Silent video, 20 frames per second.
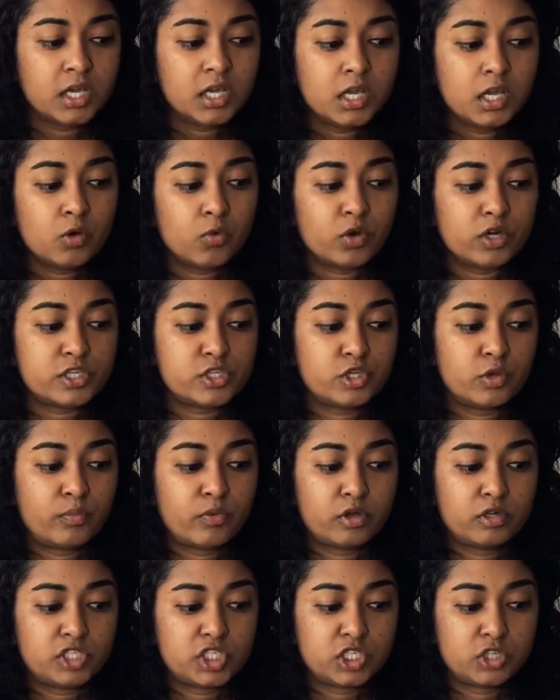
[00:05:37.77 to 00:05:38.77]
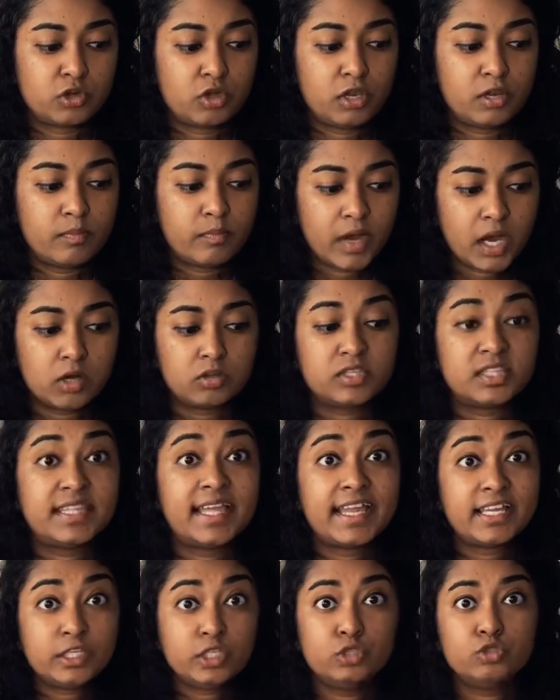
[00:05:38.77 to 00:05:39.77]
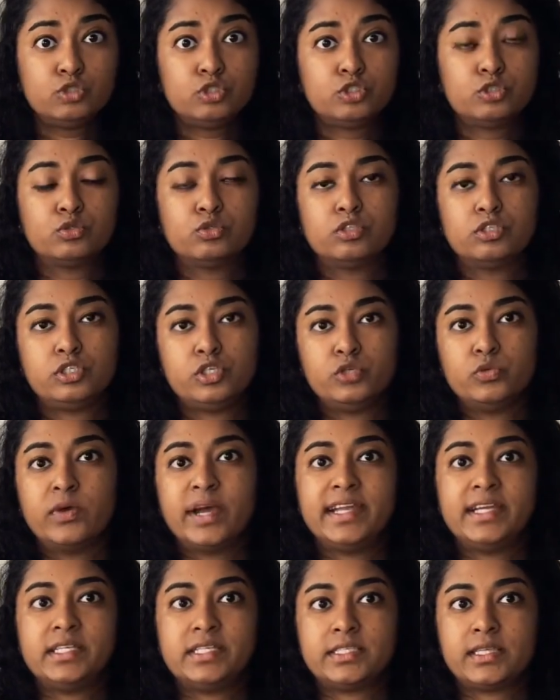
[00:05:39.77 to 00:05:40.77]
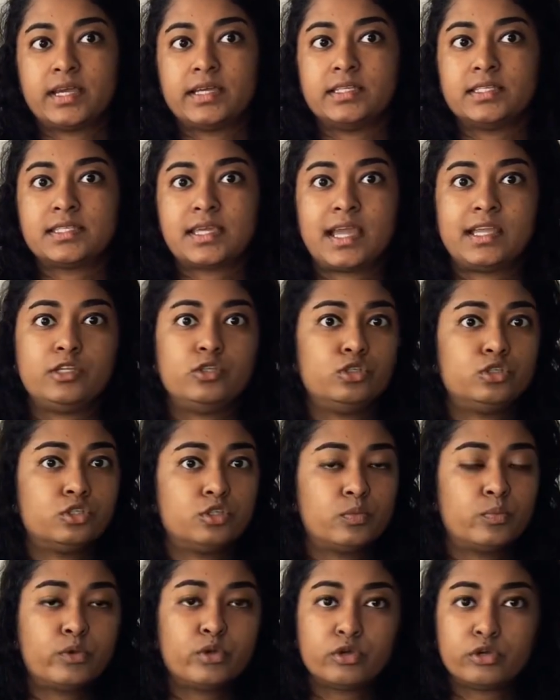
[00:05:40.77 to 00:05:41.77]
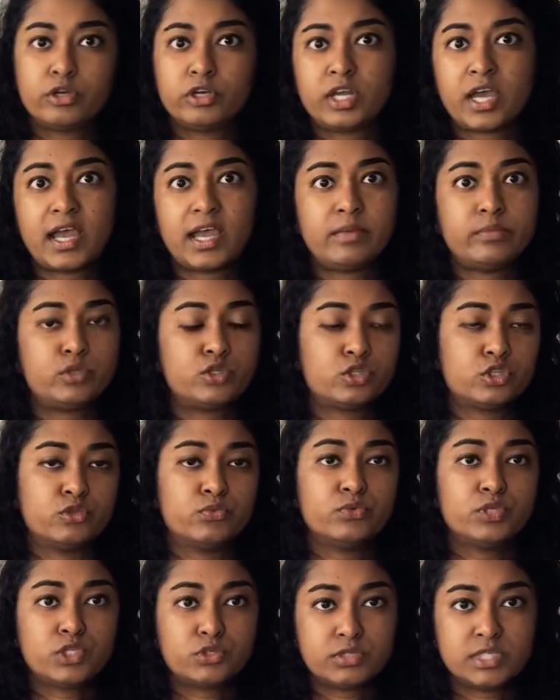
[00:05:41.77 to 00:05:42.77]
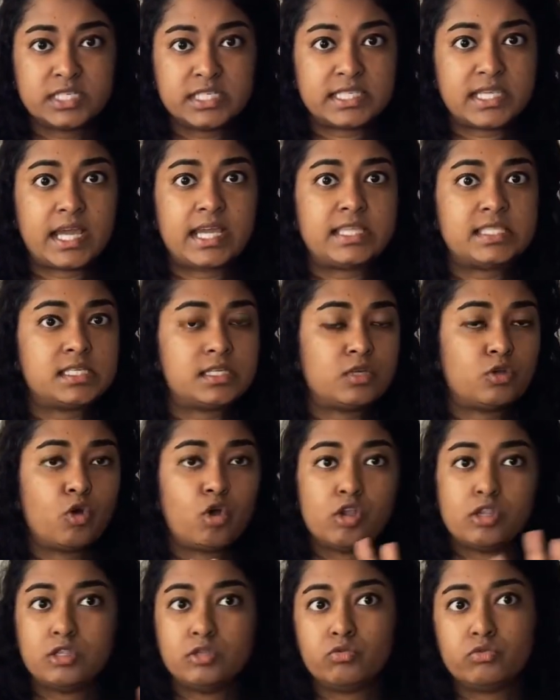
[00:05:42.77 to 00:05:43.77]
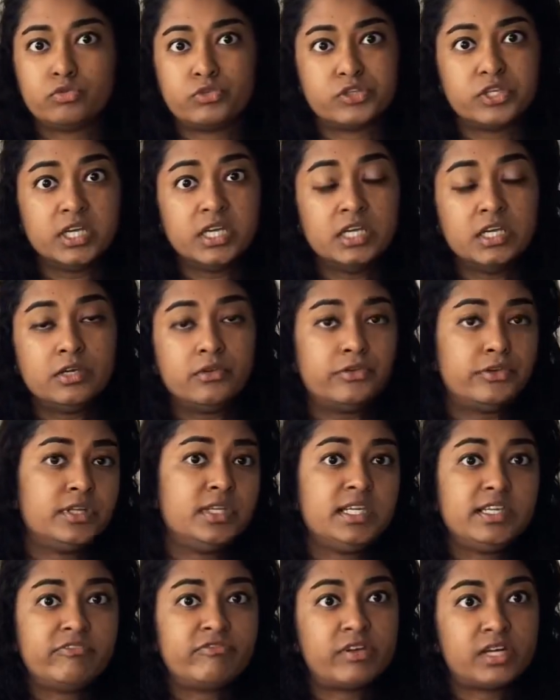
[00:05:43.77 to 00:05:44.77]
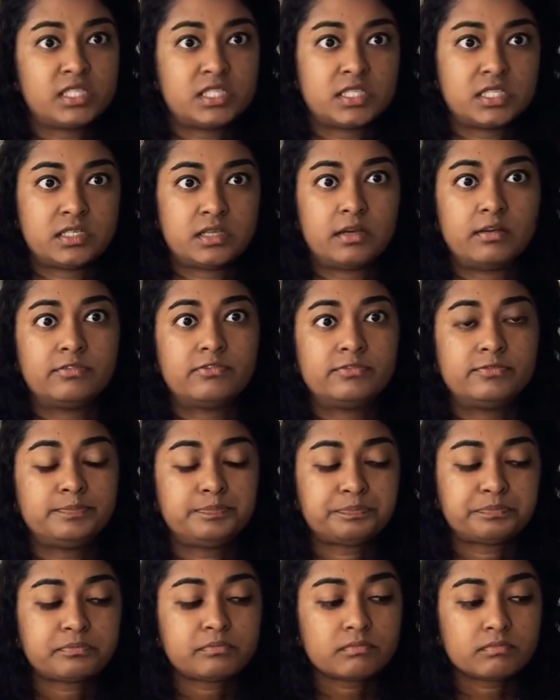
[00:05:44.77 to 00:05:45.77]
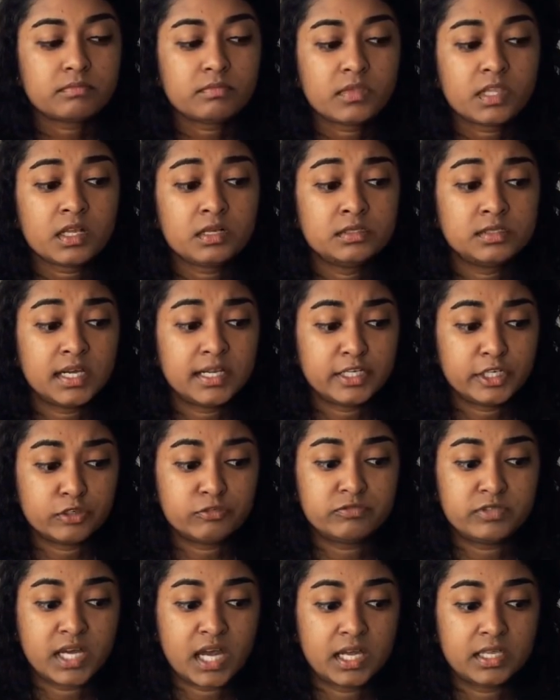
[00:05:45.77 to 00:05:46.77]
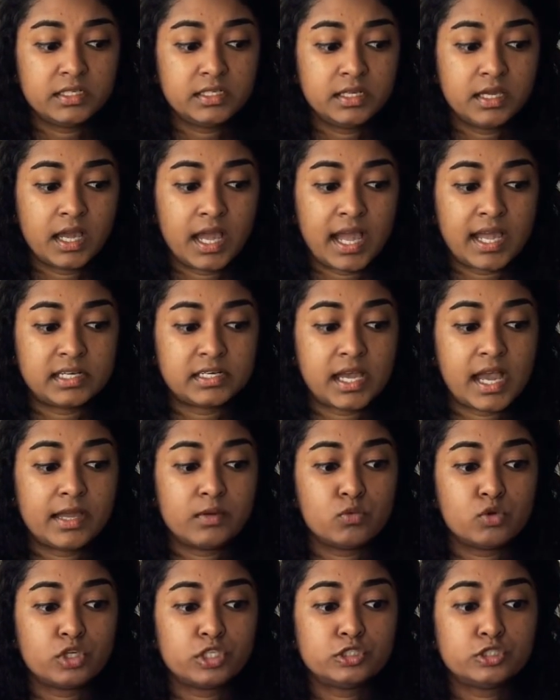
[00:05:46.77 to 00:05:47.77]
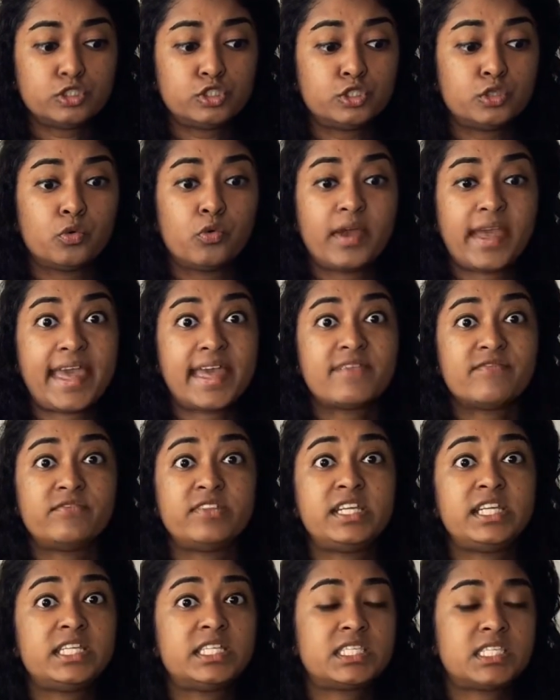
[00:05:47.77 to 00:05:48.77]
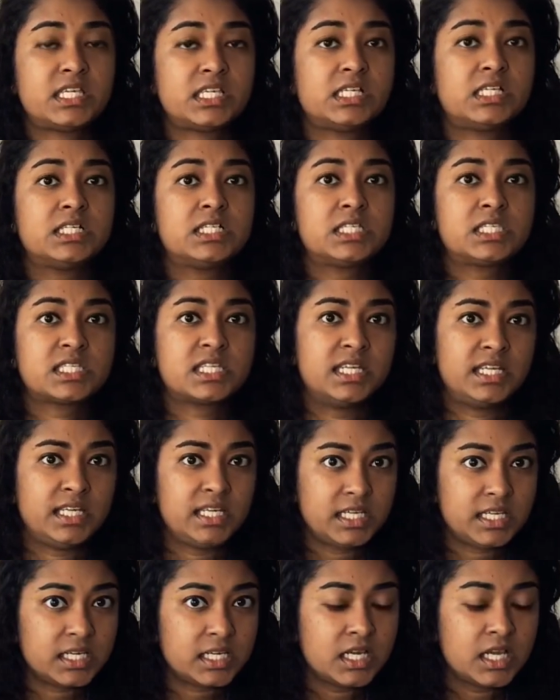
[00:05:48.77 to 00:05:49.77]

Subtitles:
what is your project all about. Then you show the UI designs, and you show the prototype, you show the visual designs, and all those really fun stuff that you've done. And I wouldn't show every single screen,